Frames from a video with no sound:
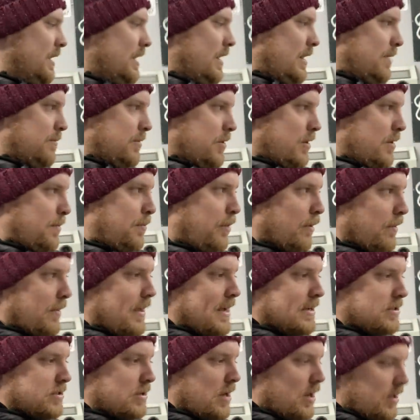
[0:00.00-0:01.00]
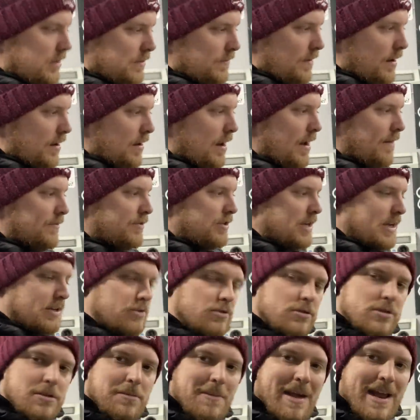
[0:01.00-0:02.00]
and we're going to put this on the rollover jig
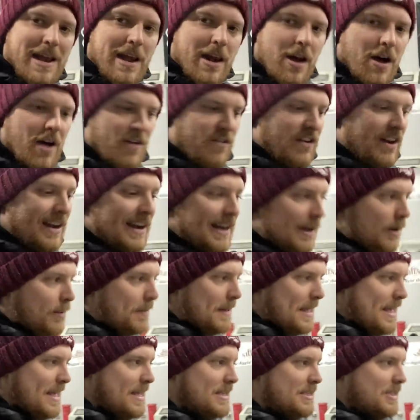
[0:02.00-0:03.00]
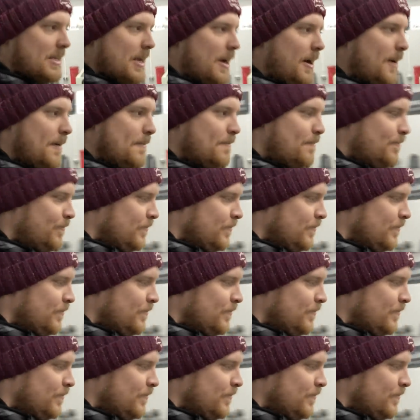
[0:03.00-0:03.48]
just to make life a little bit easier